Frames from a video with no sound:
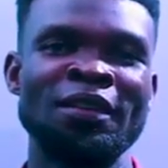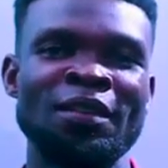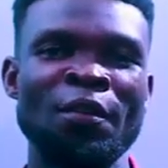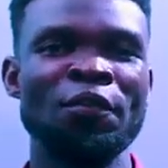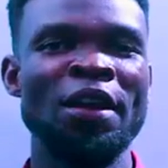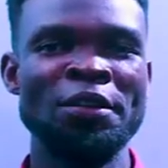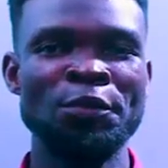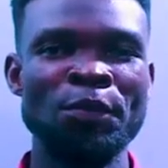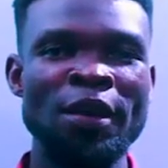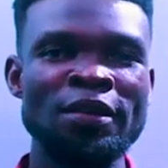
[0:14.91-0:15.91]
of
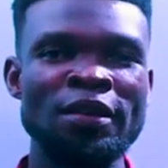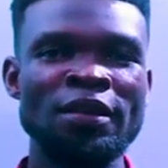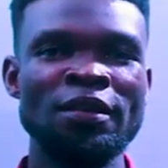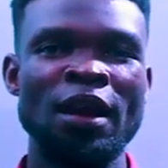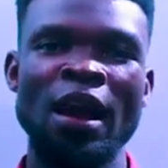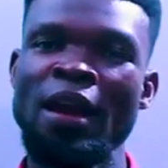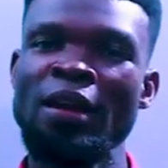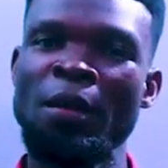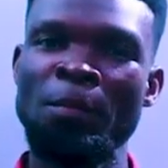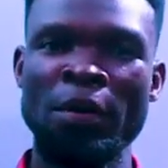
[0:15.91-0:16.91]
expanding
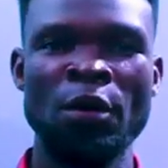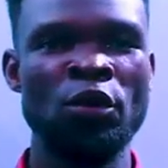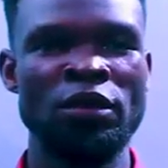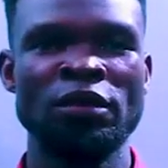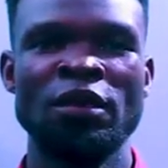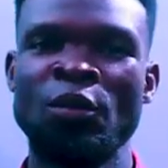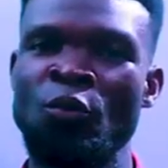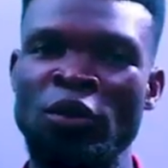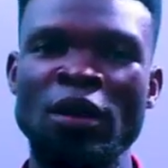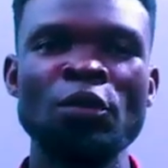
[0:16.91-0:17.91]
higher powers
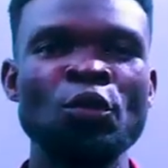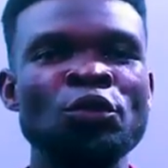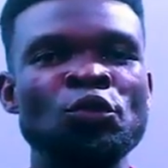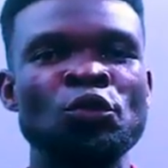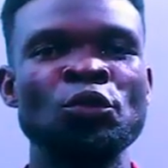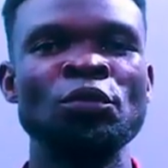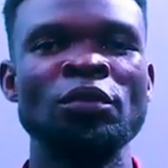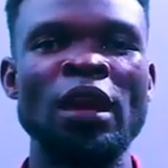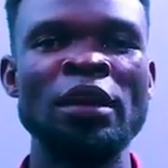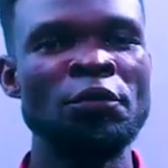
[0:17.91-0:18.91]
without going through
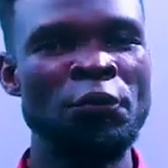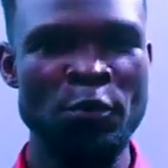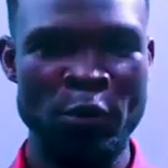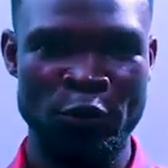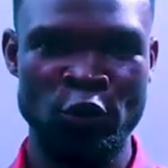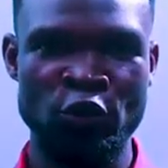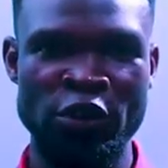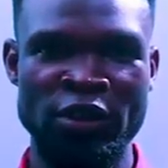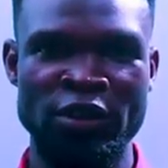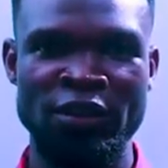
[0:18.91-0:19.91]
any form of
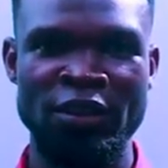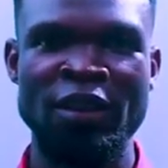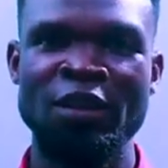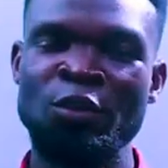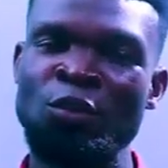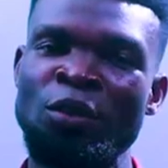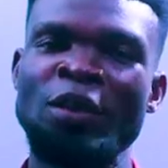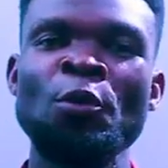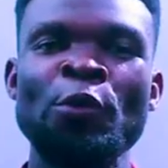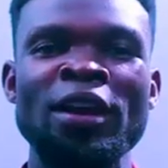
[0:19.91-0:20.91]
stress. So
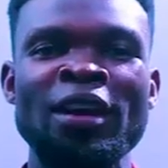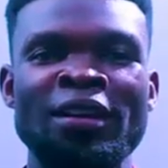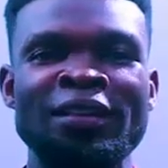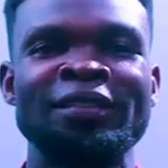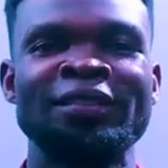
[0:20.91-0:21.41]
here we are.